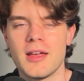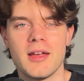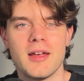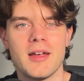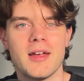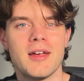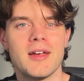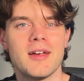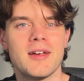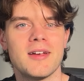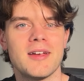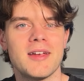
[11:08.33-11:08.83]

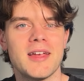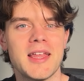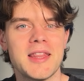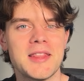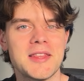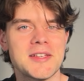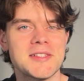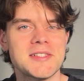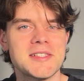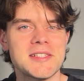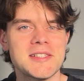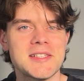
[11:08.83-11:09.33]

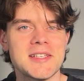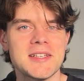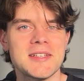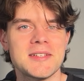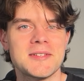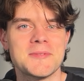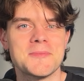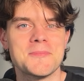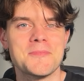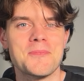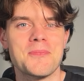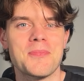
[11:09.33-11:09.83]
And this is
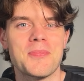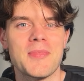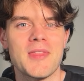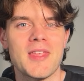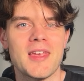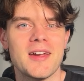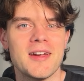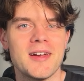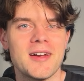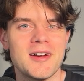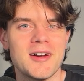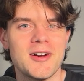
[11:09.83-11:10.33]
it.
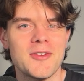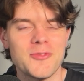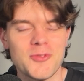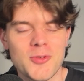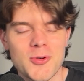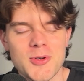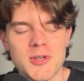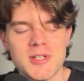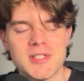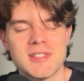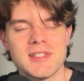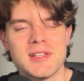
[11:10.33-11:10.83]
Of
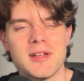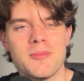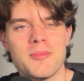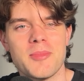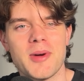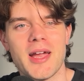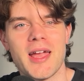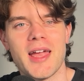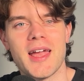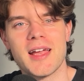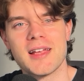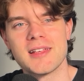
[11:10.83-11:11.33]
course,
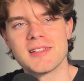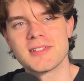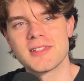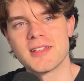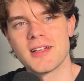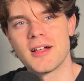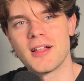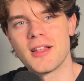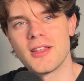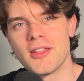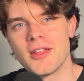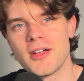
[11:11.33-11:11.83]
NumPy has
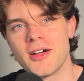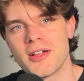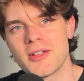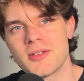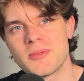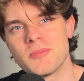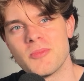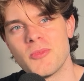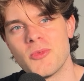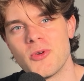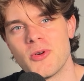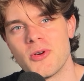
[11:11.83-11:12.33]
a
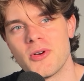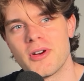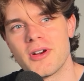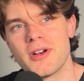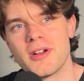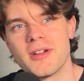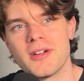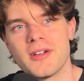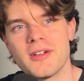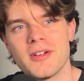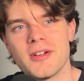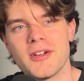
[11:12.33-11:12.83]
lot
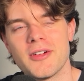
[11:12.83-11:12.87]
more